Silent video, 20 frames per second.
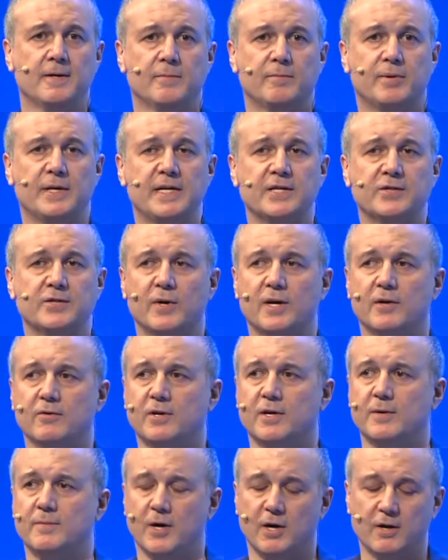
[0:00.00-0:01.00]
Please
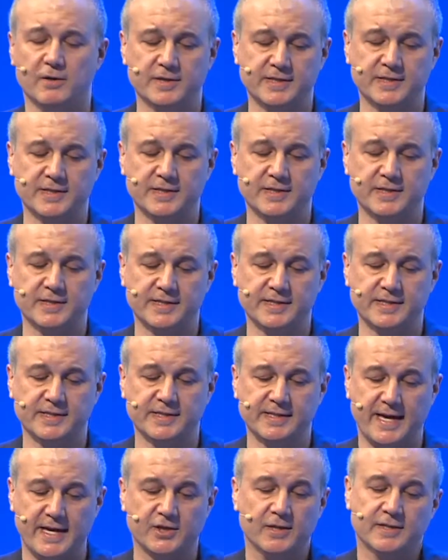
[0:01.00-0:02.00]
welcome on
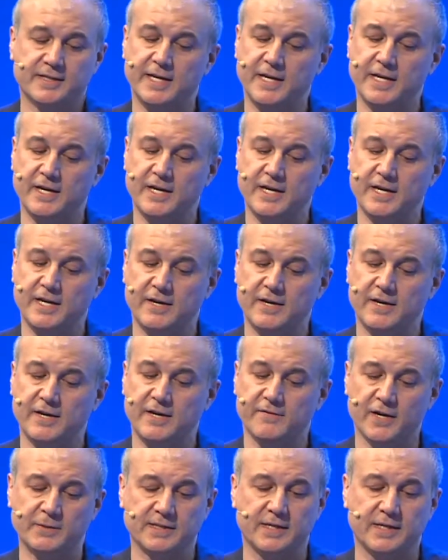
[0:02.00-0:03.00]
stage Senior Vice
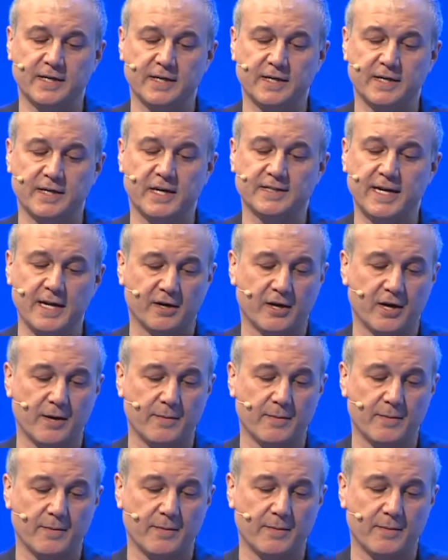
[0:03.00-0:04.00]
President at Telia
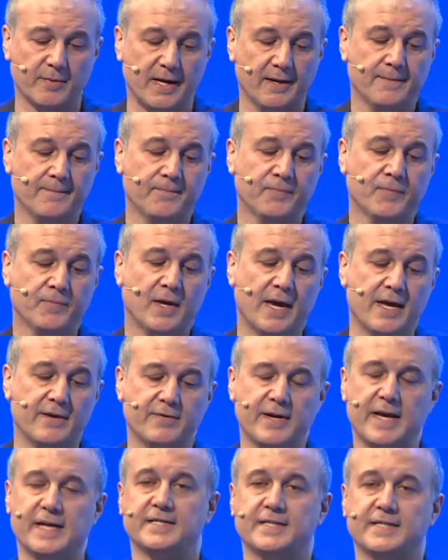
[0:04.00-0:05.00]
Company,
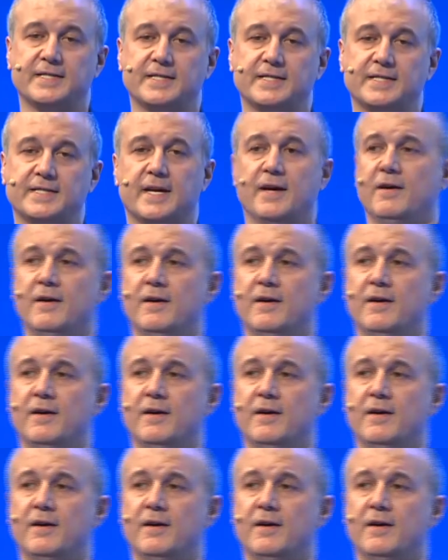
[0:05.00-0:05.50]
Henriette